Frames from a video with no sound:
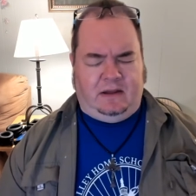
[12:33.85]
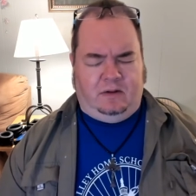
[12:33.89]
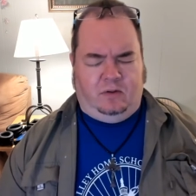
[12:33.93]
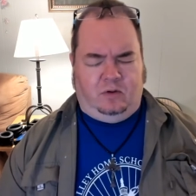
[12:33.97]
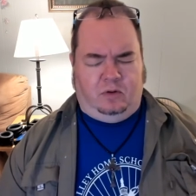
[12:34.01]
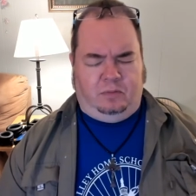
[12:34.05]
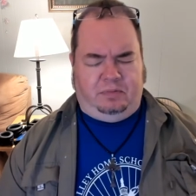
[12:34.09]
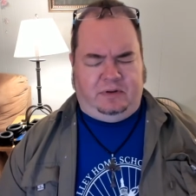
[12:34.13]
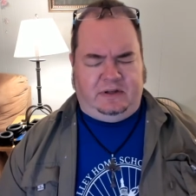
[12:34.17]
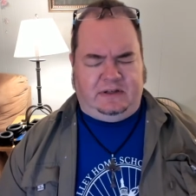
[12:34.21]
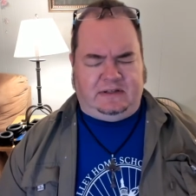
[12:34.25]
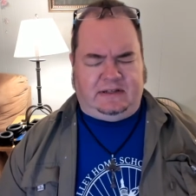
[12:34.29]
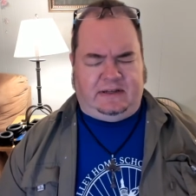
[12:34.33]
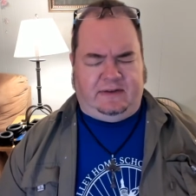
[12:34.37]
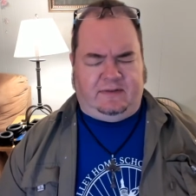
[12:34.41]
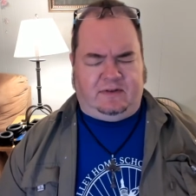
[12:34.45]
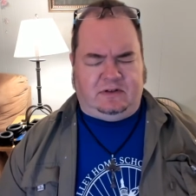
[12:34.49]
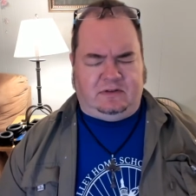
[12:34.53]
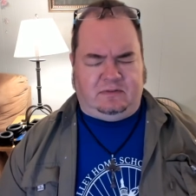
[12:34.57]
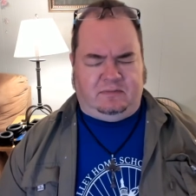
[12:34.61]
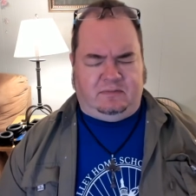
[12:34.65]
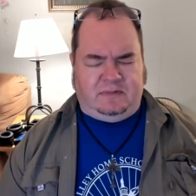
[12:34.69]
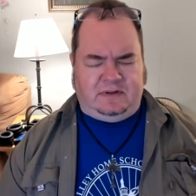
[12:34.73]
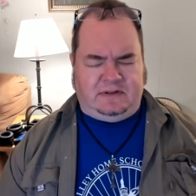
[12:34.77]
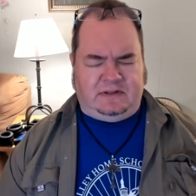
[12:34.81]
Lord, please give
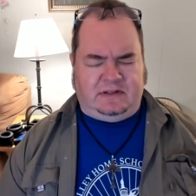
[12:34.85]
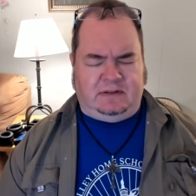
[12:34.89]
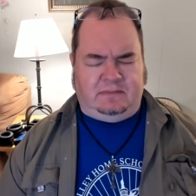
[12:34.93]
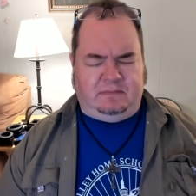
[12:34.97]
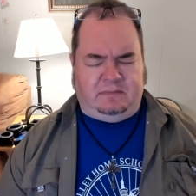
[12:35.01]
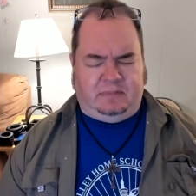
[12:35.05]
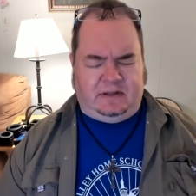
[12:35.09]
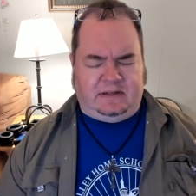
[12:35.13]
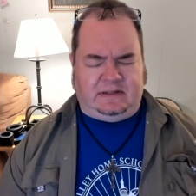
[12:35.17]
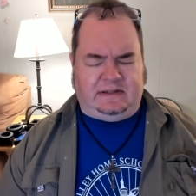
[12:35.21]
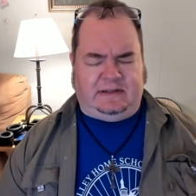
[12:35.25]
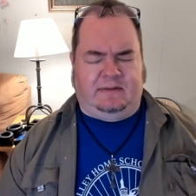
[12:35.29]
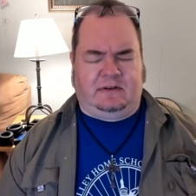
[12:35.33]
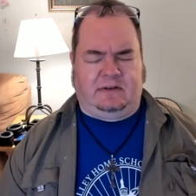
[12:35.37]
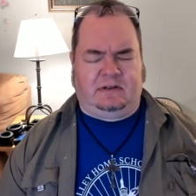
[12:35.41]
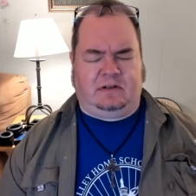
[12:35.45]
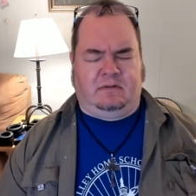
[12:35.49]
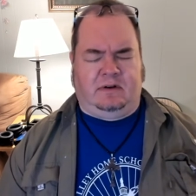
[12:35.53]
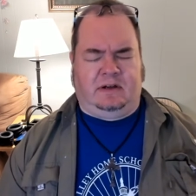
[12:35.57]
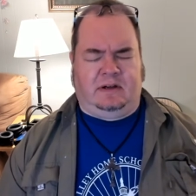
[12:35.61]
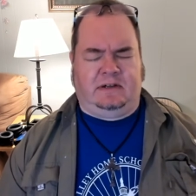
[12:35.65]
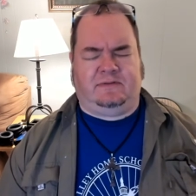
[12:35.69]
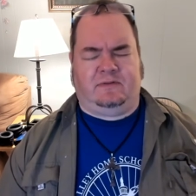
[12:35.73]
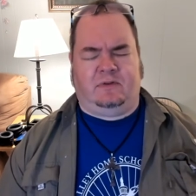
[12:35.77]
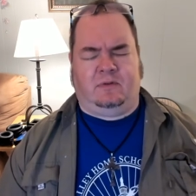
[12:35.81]
us wisdom. Please give us
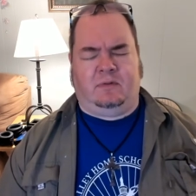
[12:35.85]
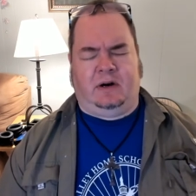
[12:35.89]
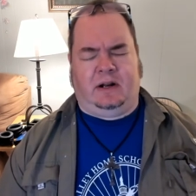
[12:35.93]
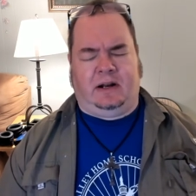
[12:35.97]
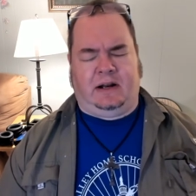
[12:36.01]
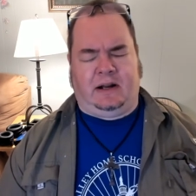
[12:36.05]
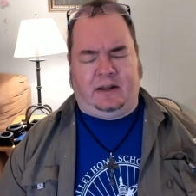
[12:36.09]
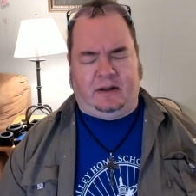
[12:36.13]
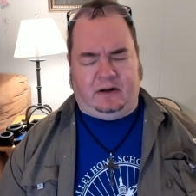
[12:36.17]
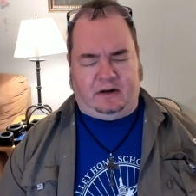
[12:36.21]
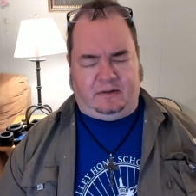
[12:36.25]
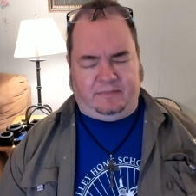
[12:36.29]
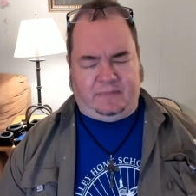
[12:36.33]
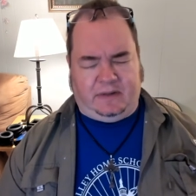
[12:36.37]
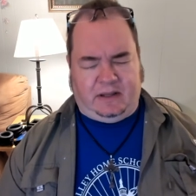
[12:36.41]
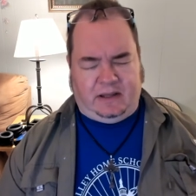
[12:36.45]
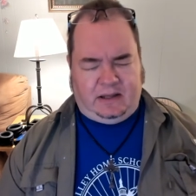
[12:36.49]
grace for one another.